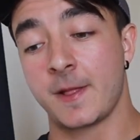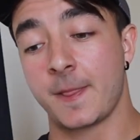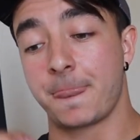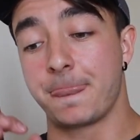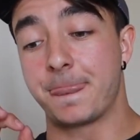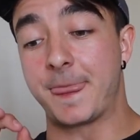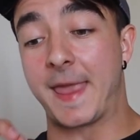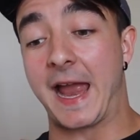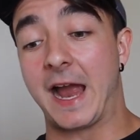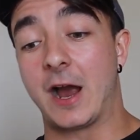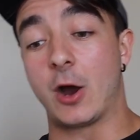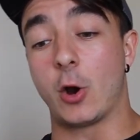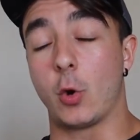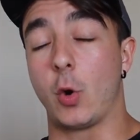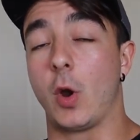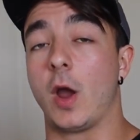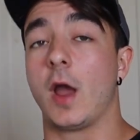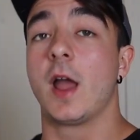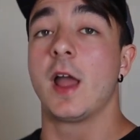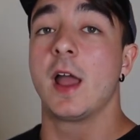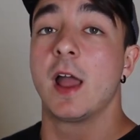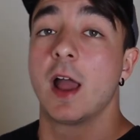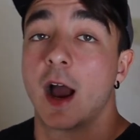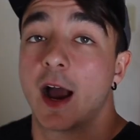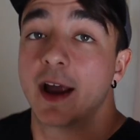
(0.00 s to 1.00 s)
Now,
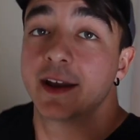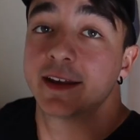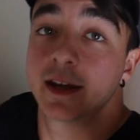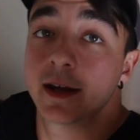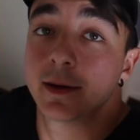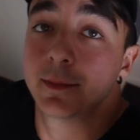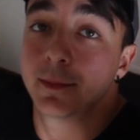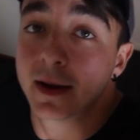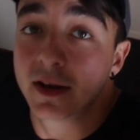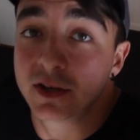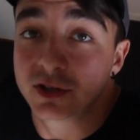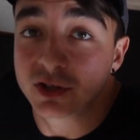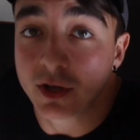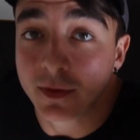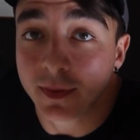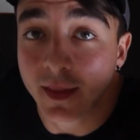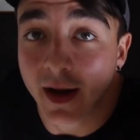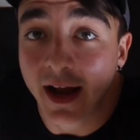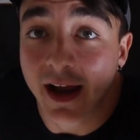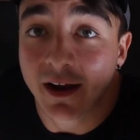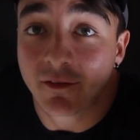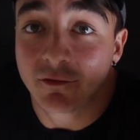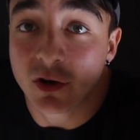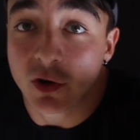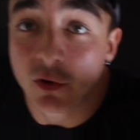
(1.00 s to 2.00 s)
I didn't mention that
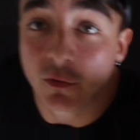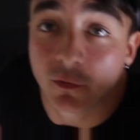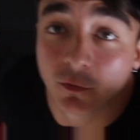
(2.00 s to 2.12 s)
I have new